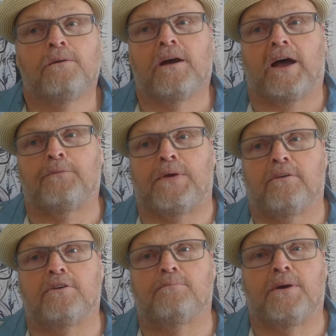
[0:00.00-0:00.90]
I
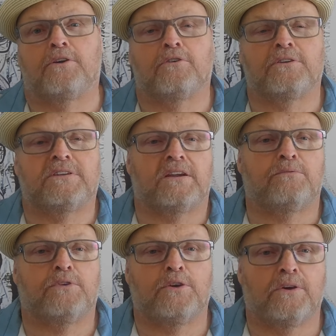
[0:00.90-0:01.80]
found it better instead
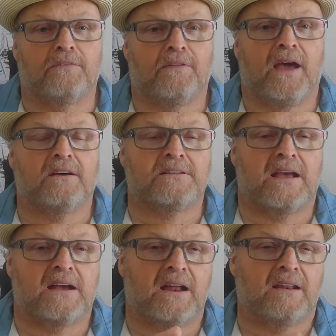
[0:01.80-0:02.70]
of doing that, because
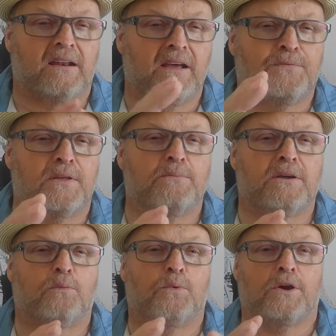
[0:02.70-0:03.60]
I kind of left them
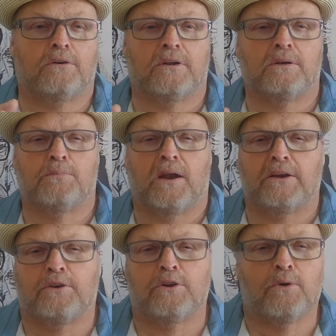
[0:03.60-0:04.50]
in a weird limbo,
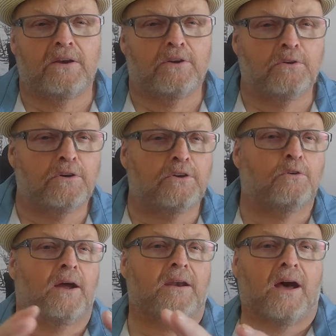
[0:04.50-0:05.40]
like, do I do it?
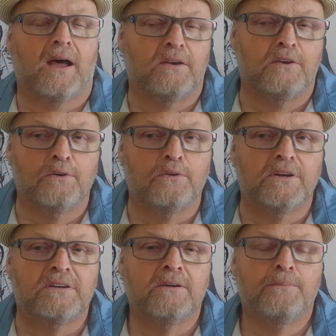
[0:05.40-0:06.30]
Do I not do
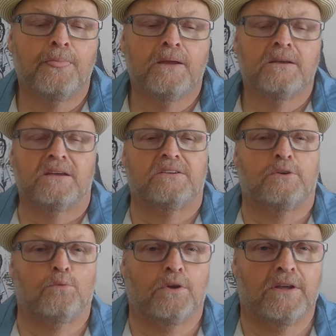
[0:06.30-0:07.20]
it? Is
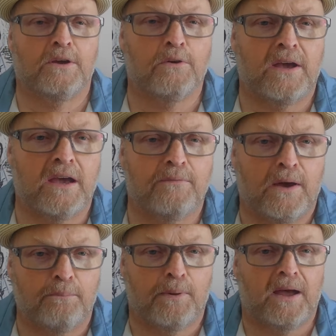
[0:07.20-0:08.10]
it really okay if
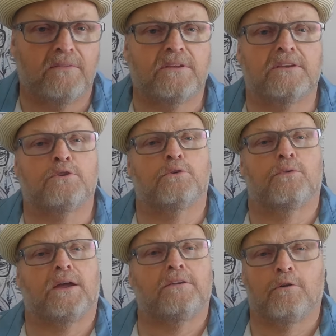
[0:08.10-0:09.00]
I buy this or if
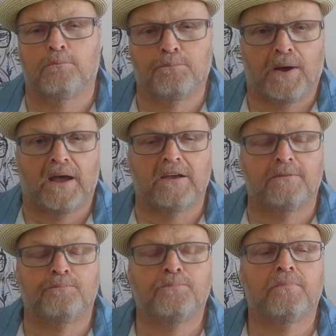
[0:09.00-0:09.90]
I don't buy it?
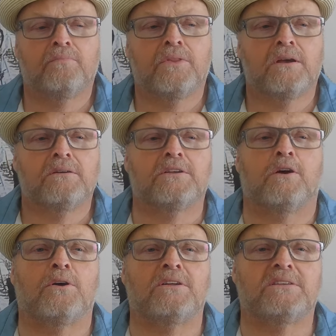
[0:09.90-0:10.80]

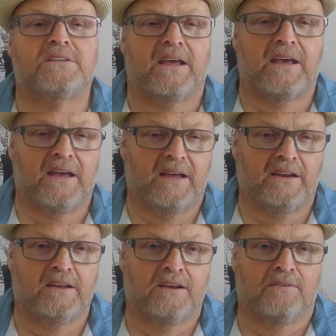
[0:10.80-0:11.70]
So instead
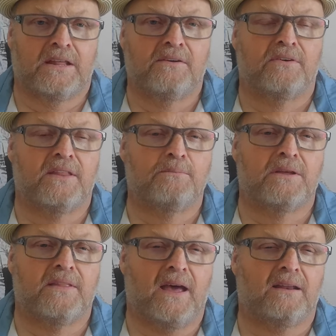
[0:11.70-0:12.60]
of leaving them
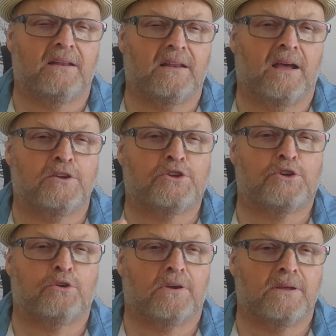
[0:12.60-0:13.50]
in that
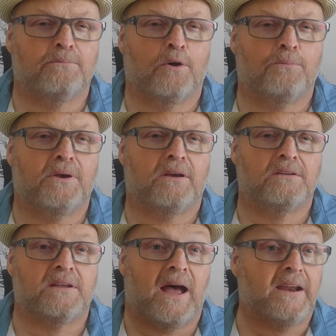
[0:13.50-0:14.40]
unsure limbo
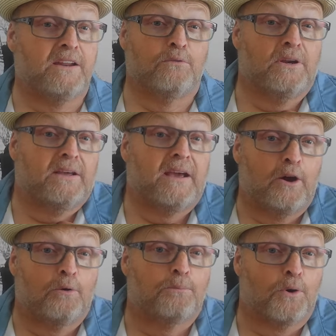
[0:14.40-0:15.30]
because I didn't really
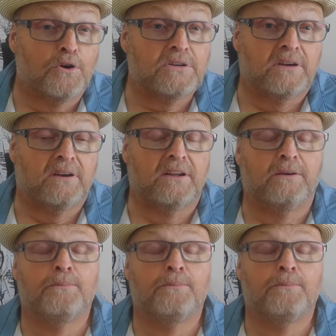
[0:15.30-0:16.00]
care personally,